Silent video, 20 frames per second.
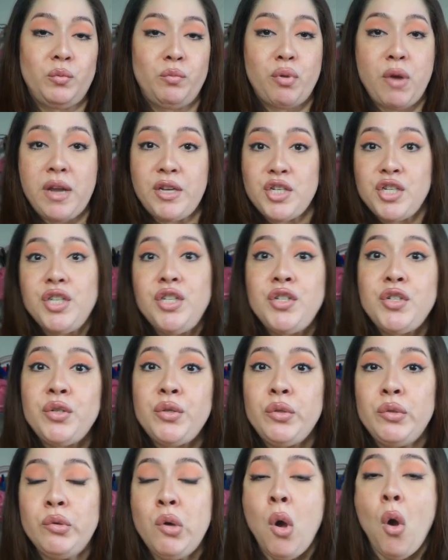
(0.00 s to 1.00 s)
branch
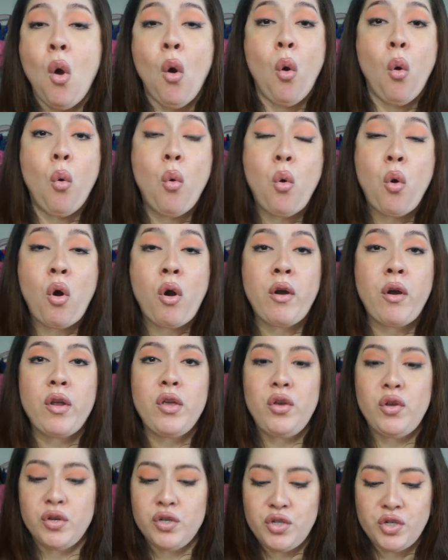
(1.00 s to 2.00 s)
into, or
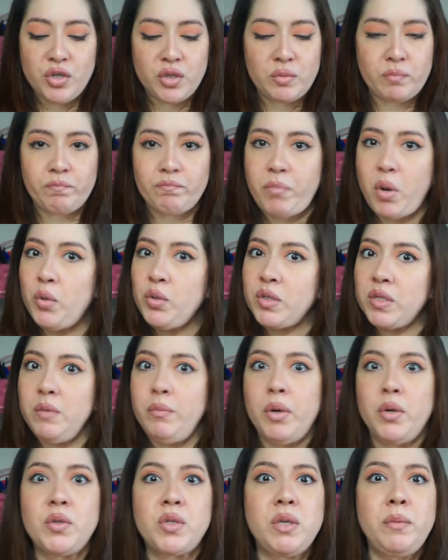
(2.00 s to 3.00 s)
you're just posting.
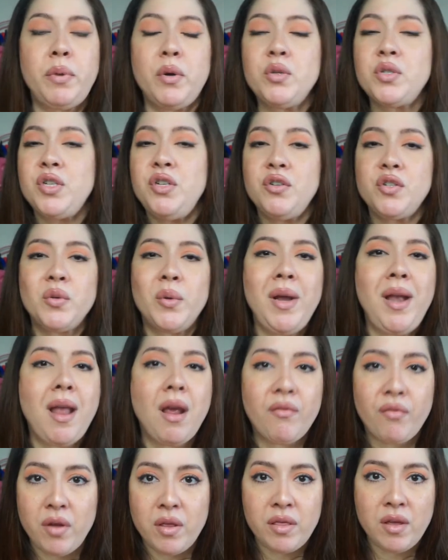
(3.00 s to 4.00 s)
You're doing
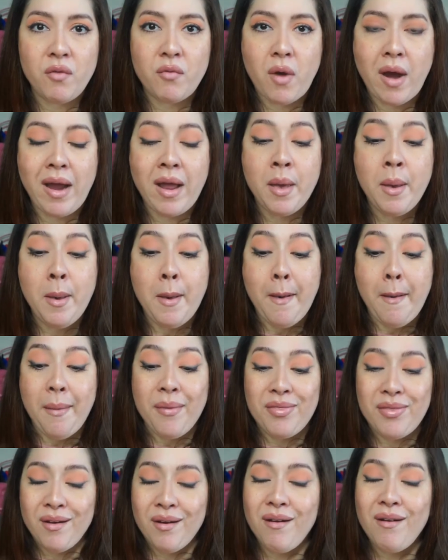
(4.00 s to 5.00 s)
everything right.
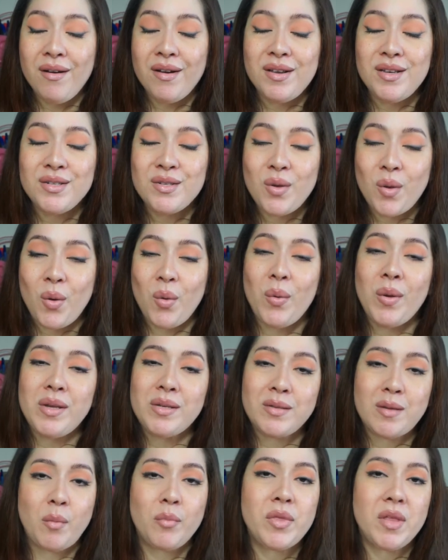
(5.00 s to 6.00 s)
There is
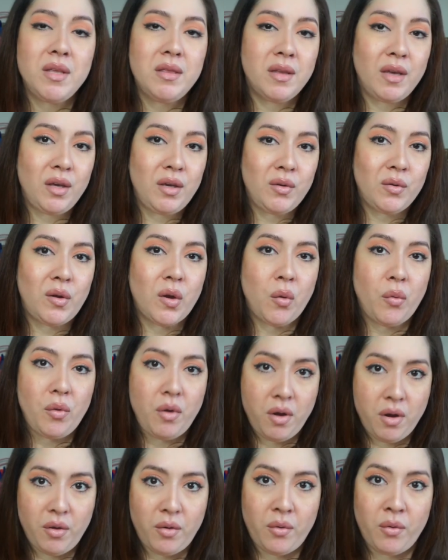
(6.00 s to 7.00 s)
always something that you
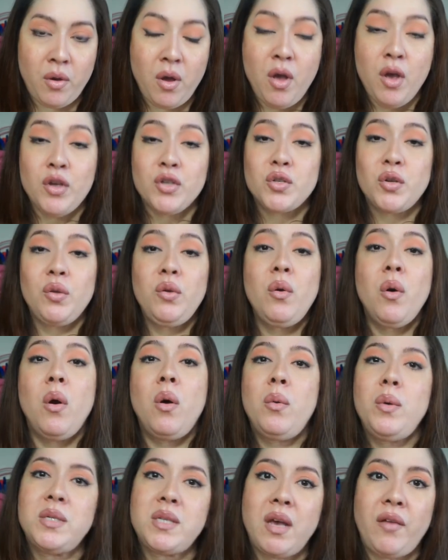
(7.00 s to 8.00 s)
don't know. So you
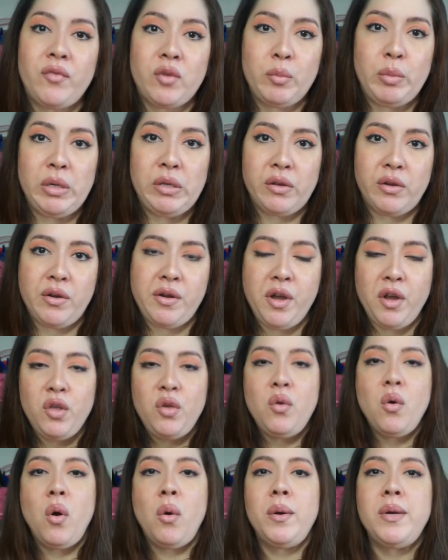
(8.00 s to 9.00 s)
always have to be learning.
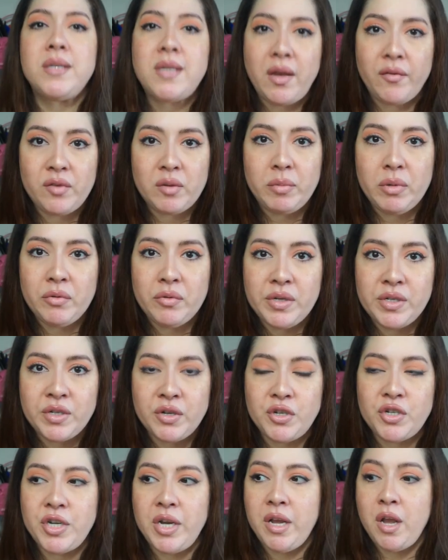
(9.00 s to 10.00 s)
You always have to be
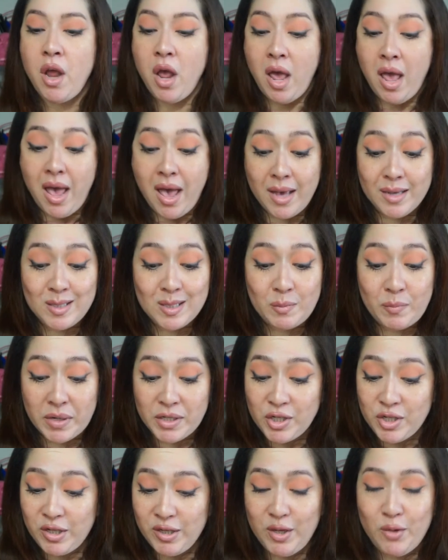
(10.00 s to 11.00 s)
researching,
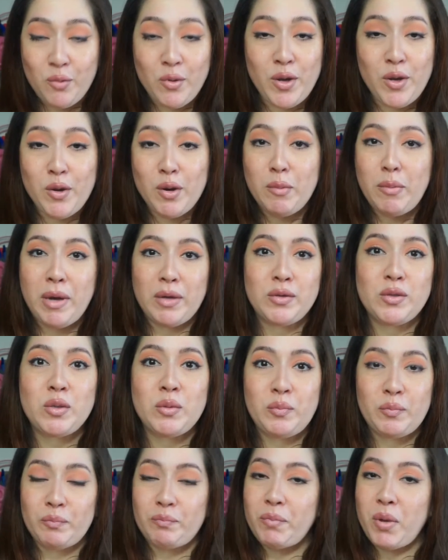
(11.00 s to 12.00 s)
especially when you're about to
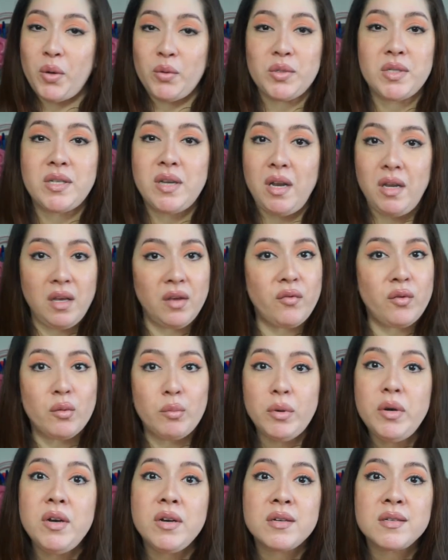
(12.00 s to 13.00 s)
post any of your
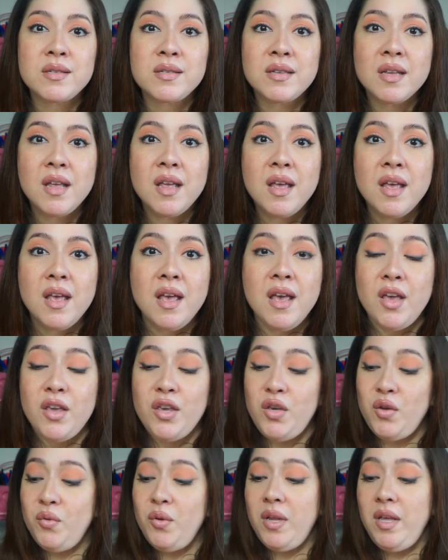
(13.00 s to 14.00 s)
books.
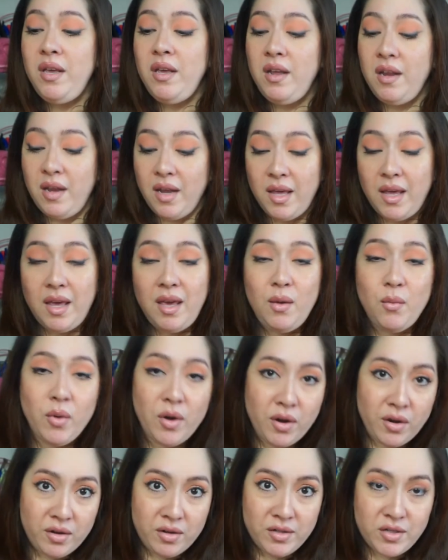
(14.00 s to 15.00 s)
You need
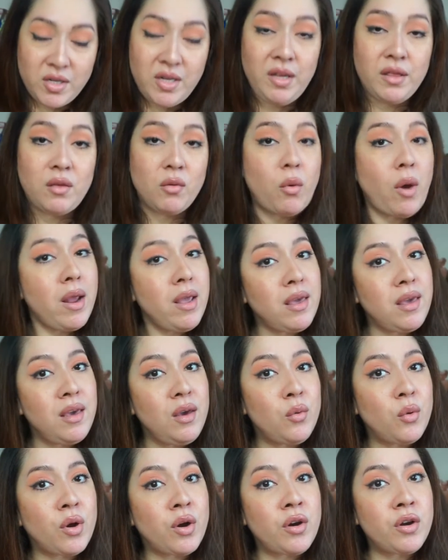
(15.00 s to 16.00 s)
keywords, you need the right
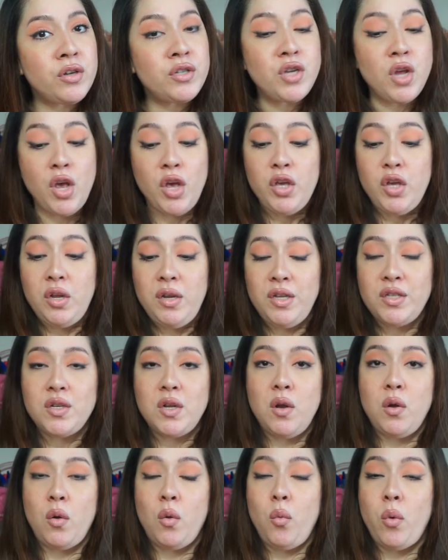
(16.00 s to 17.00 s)
keywords, you need
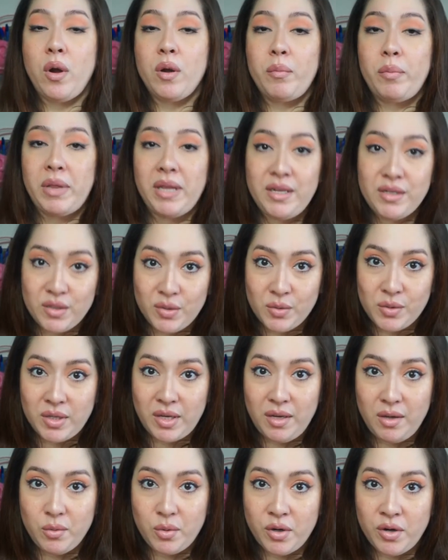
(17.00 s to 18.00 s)
to know where to place those
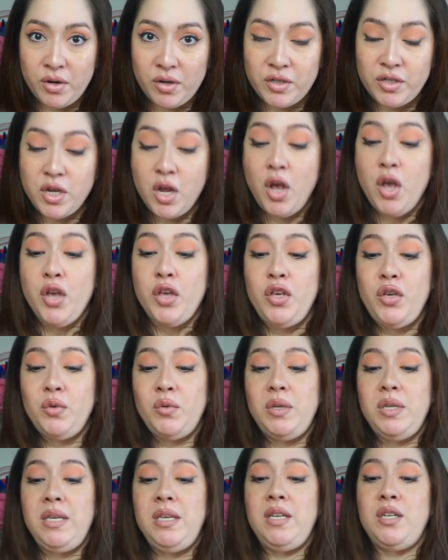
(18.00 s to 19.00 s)
keywords,
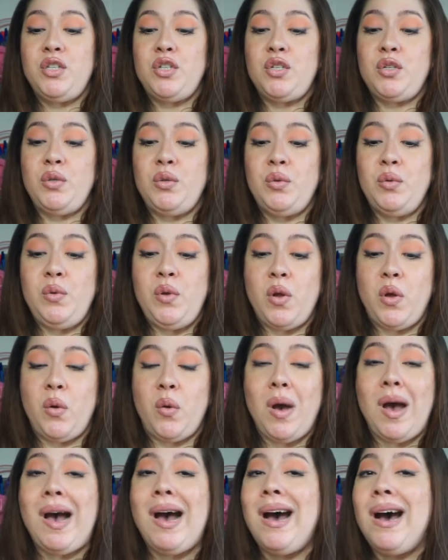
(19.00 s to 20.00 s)
you need to
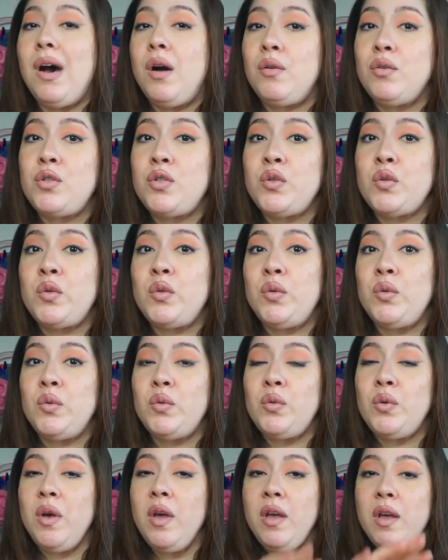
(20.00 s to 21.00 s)
know how to
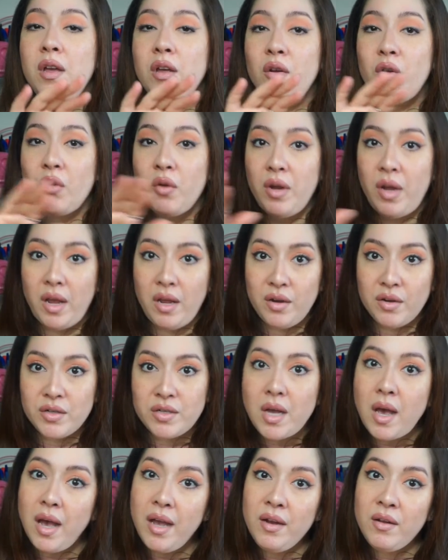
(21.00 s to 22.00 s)
create your
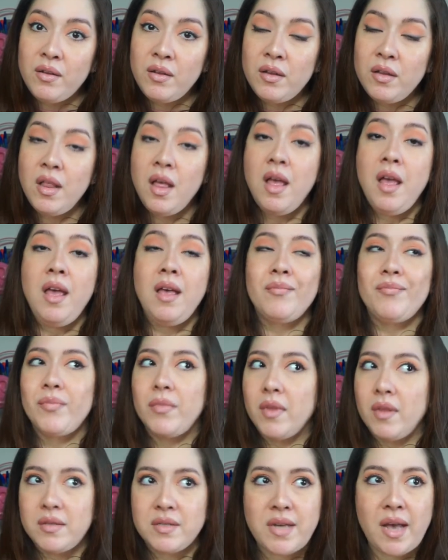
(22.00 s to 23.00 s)
title.
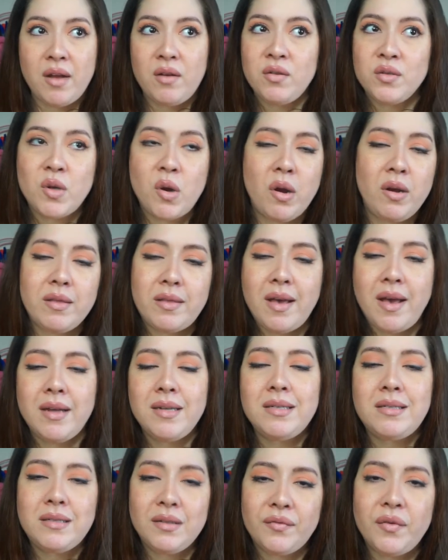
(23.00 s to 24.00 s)
Titles aren't
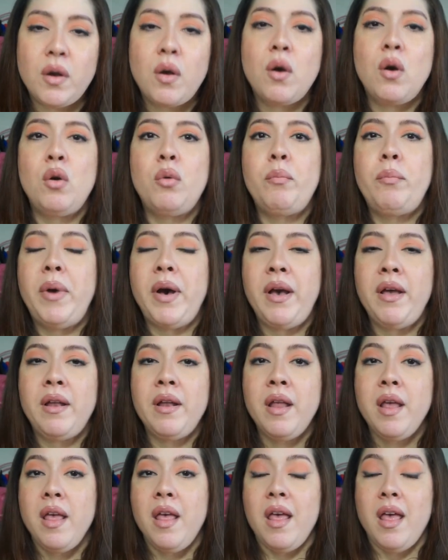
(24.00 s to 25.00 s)
that difficult,
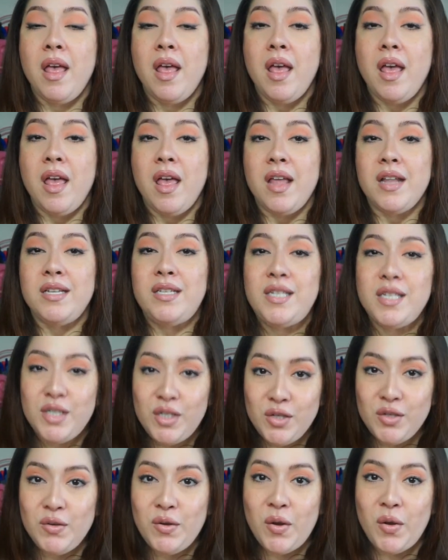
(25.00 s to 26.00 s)
but did you